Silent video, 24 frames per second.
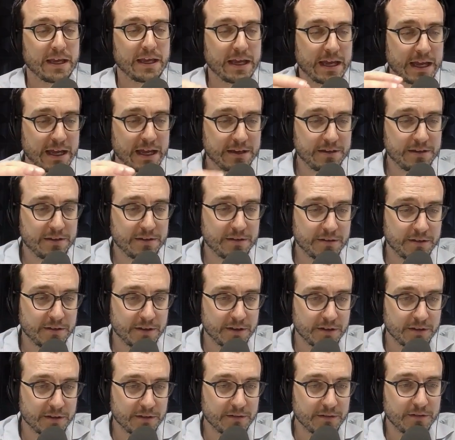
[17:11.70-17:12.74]
and you
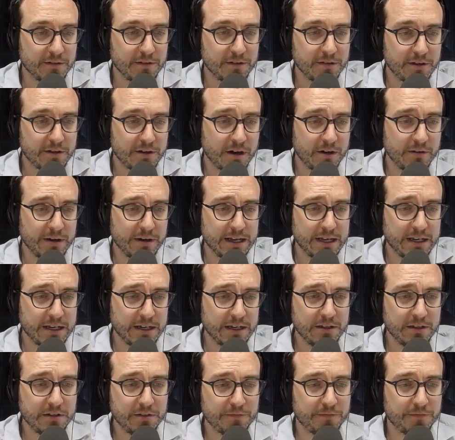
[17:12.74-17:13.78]
go in
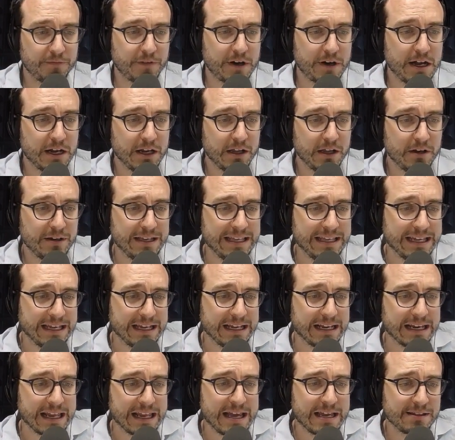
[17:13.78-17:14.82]
and you follow
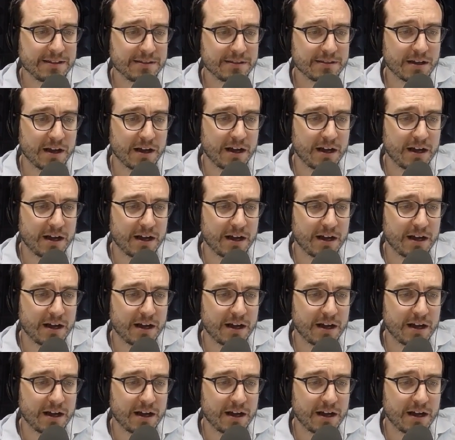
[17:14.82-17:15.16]
Inglés